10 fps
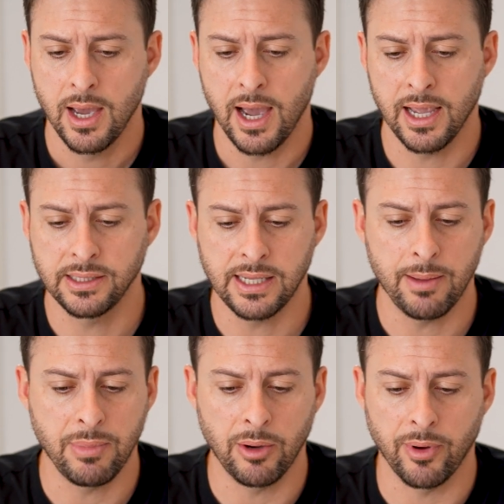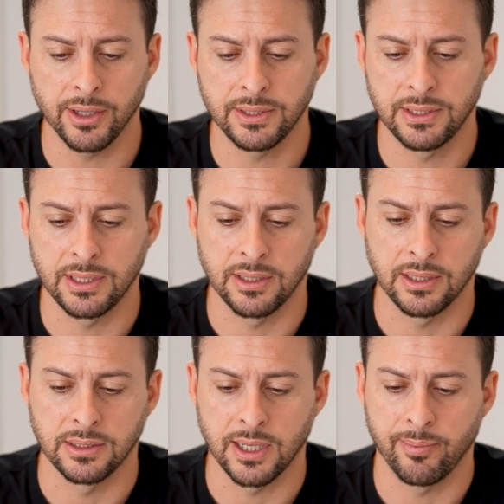I can tap mailboxes at
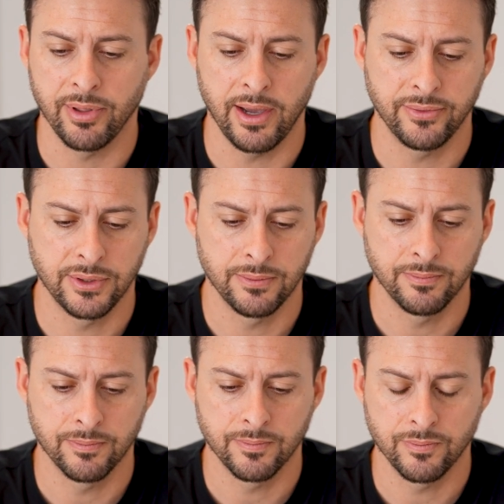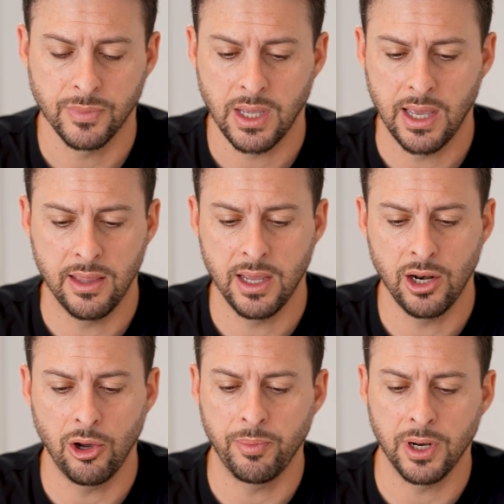the top left and
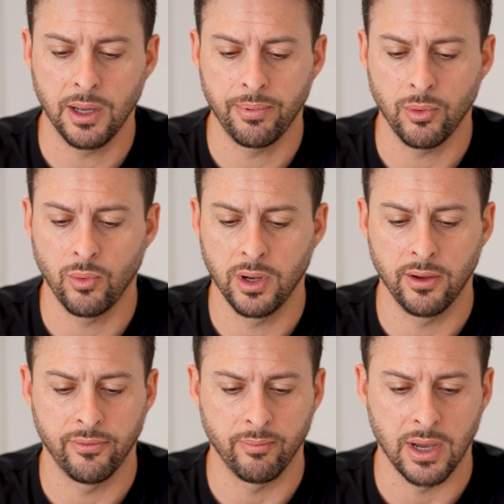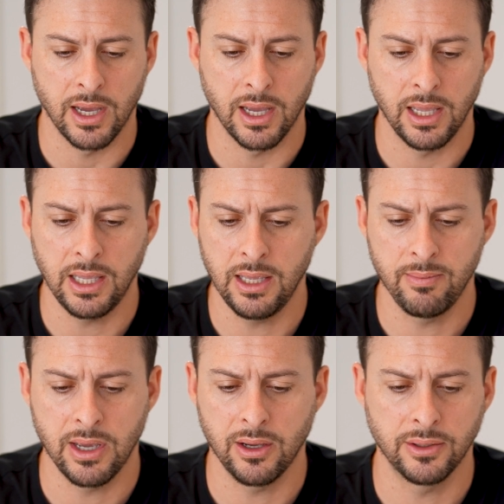then open up one of my
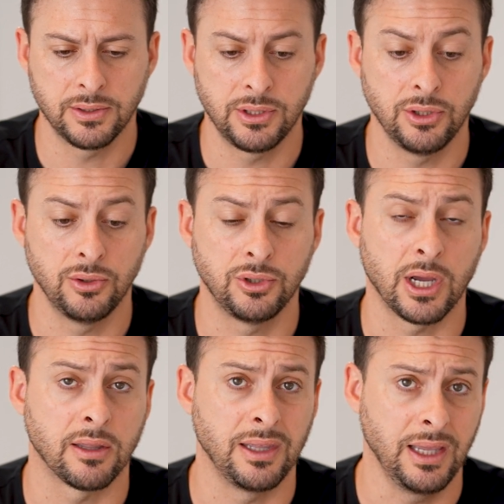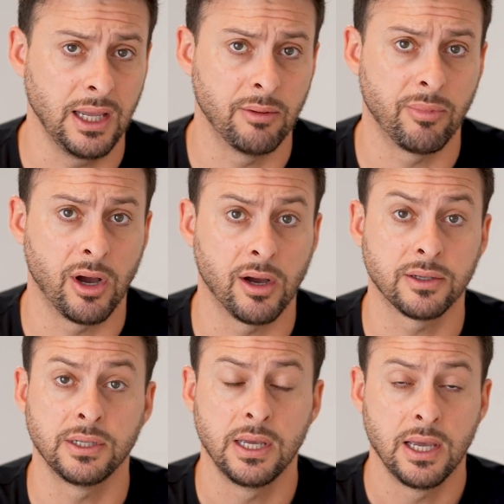emails to check the
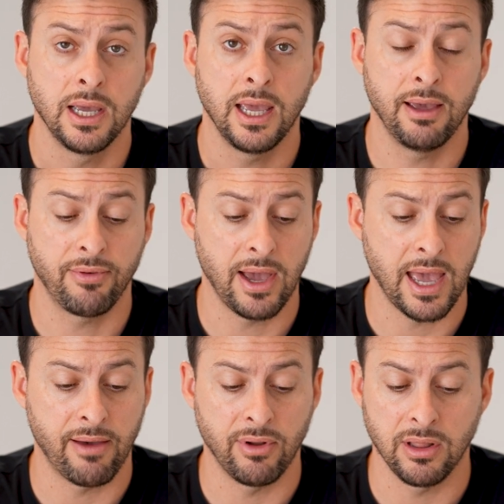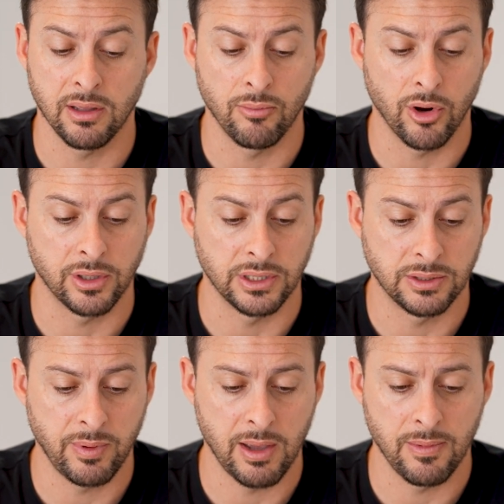inbox if I have anything marked
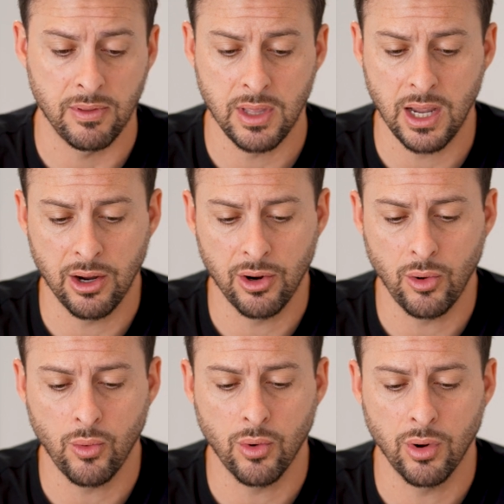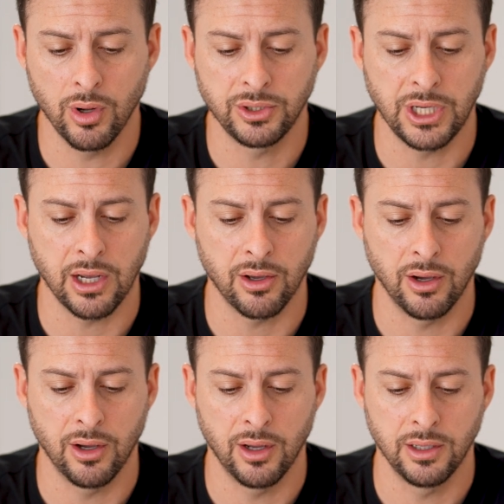as spam in there or check
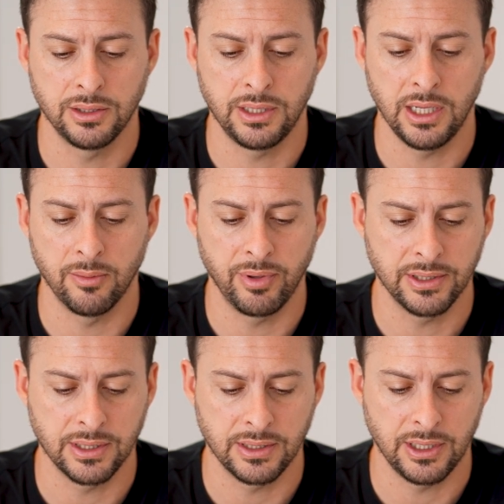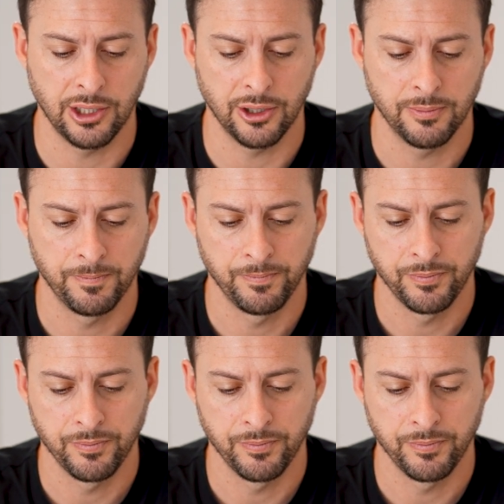on TN business here.